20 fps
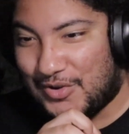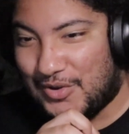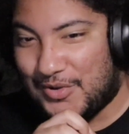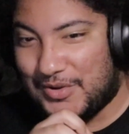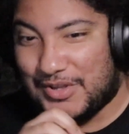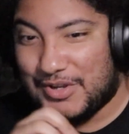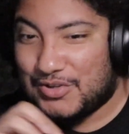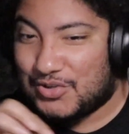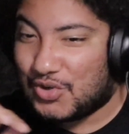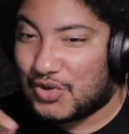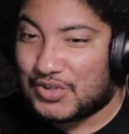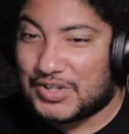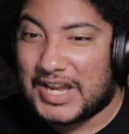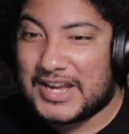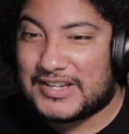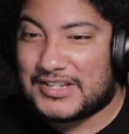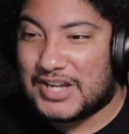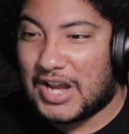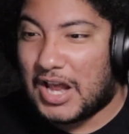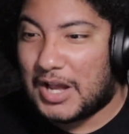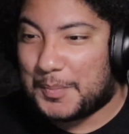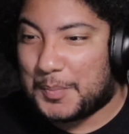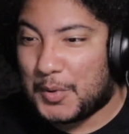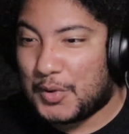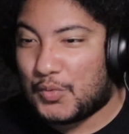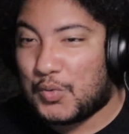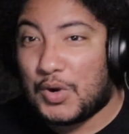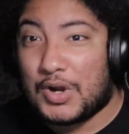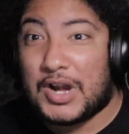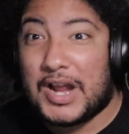dude, those look like Child's
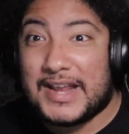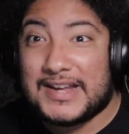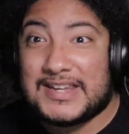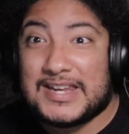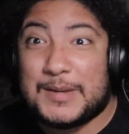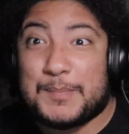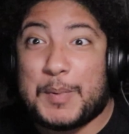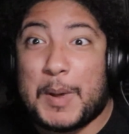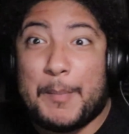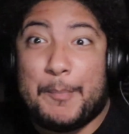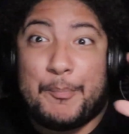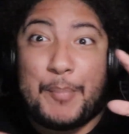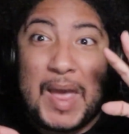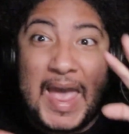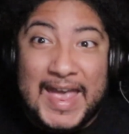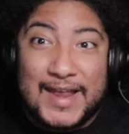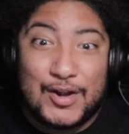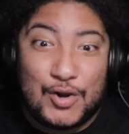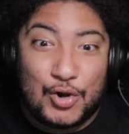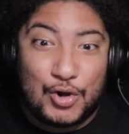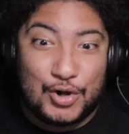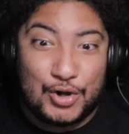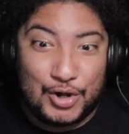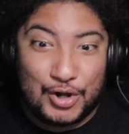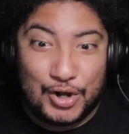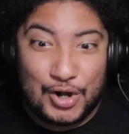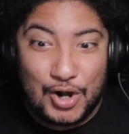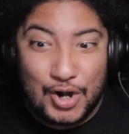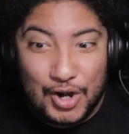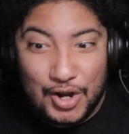Play toward I T, but better!